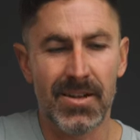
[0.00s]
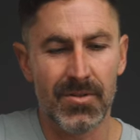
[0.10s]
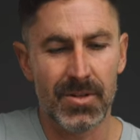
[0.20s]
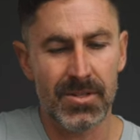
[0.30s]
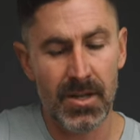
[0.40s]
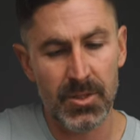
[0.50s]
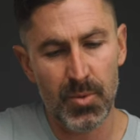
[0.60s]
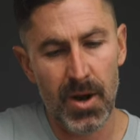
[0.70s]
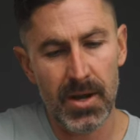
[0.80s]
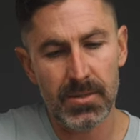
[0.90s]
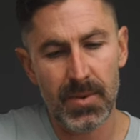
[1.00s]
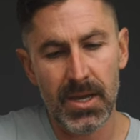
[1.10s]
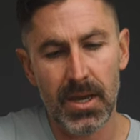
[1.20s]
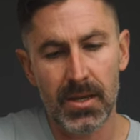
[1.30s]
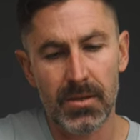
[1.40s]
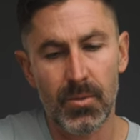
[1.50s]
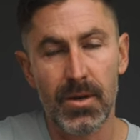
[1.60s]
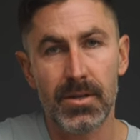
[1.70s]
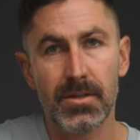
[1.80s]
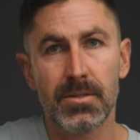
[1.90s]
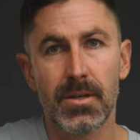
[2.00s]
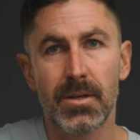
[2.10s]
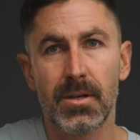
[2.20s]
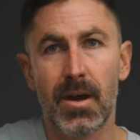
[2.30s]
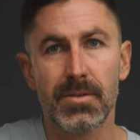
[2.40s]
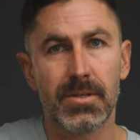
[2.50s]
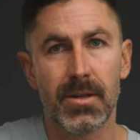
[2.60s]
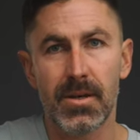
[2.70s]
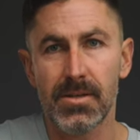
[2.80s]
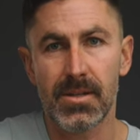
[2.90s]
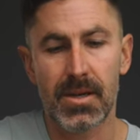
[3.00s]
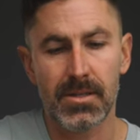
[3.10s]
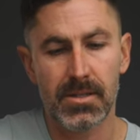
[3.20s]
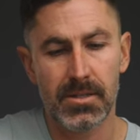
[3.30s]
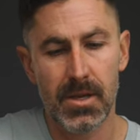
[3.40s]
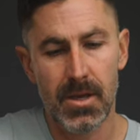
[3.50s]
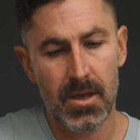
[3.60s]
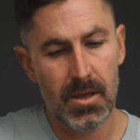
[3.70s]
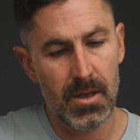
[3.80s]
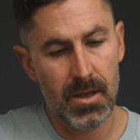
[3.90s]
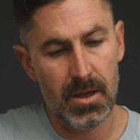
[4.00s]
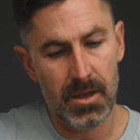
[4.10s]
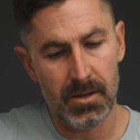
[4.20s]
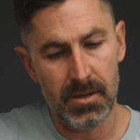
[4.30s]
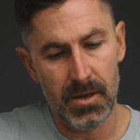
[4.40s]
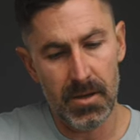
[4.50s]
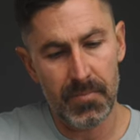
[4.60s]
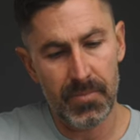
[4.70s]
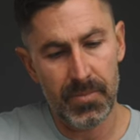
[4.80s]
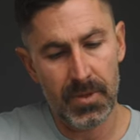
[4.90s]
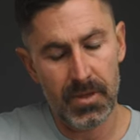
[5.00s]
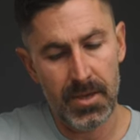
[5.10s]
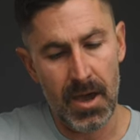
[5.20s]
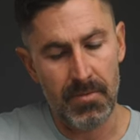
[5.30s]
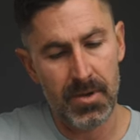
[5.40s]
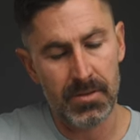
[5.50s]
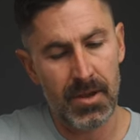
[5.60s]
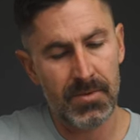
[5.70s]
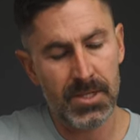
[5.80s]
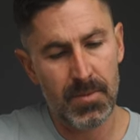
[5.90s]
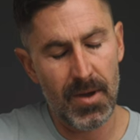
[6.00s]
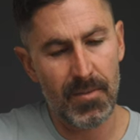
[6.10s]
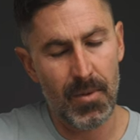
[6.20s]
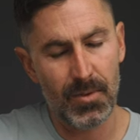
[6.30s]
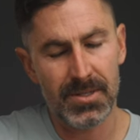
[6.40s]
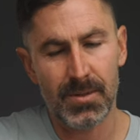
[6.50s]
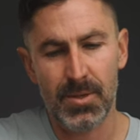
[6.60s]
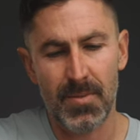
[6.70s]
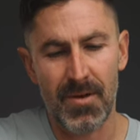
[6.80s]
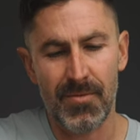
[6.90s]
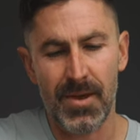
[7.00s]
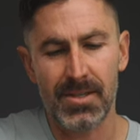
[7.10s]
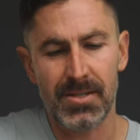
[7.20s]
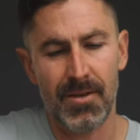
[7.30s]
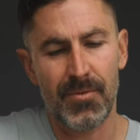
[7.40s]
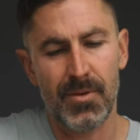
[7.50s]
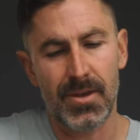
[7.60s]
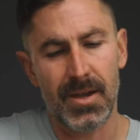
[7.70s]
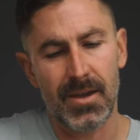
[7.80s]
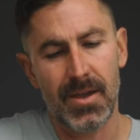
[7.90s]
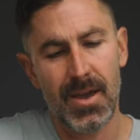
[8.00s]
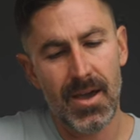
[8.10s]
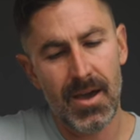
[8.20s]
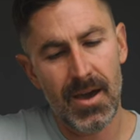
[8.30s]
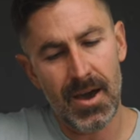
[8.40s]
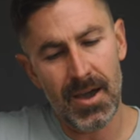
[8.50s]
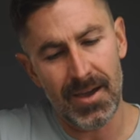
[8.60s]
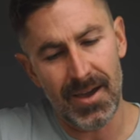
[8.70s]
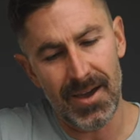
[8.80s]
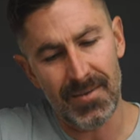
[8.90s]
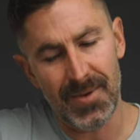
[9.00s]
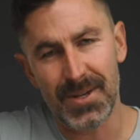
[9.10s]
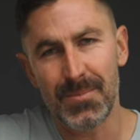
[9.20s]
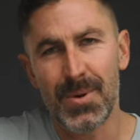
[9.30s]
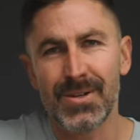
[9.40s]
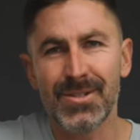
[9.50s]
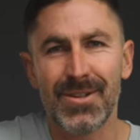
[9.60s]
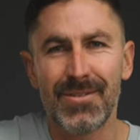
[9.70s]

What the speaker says: you know, it's not as bright as my Canon ones, and obviously not as nice. And every time I pull this up to my face, I feel like I am getting punched in